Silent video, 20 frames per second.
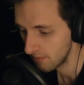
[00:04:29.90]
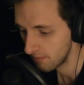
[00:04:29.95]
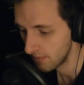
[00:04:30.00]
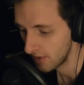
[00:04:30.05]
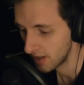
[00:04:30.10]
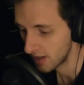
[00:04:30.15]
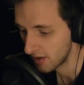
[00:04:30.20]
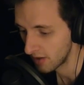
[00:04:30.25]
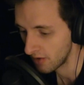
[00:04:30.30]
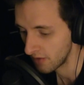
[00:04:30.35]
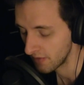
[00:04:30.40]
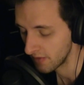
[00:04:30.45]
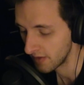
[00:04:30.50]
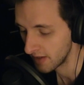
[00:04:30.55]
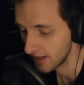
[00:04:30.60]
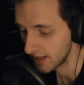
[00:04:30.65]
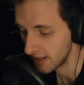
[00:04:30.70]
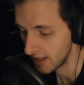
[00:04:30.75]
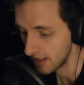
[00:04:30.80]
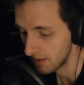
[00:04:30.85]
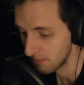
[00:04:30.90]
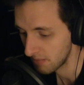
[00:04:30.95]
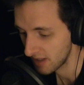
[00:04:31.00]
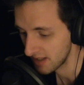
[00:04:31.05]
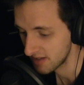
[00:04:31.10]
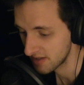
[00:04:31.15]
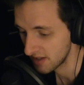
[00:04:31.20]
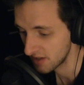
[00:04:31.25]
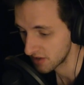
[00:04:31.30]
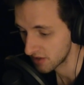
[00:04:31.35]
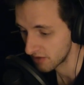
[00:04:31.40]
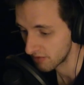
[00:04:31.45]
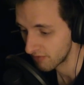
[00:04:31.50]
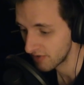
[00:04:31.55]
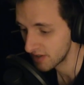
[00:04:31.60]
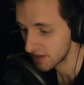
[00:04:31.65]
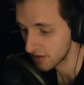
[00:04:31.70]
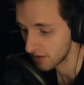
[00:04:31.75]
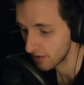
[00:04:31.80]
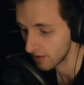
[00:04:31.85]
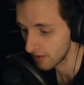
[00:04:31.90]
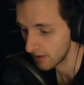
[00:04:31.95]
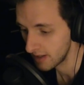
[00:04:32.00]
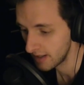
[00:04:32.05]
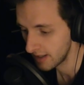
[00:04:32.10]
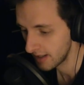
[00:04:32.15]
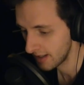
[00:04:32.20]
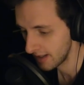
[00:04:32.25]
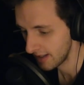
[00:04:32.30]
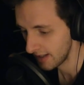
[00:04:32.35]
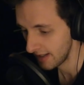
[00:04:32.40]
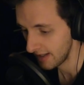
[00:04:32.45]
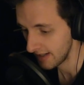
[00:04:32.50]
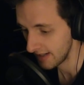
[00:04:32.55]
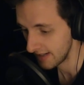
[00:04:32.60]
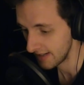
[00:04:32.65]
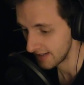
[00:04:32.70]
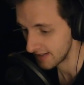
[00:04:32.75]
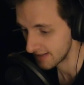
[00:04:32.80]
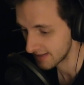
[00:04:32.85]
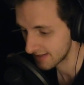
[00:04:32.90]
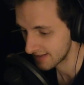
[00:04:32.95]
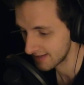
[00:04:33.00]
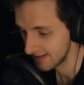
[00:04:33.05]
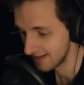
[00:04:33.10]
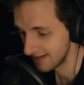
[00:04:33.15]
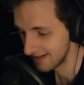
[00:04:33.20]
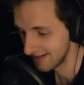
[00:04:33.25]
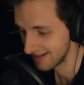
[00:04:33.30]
But on the PlayStation original, it's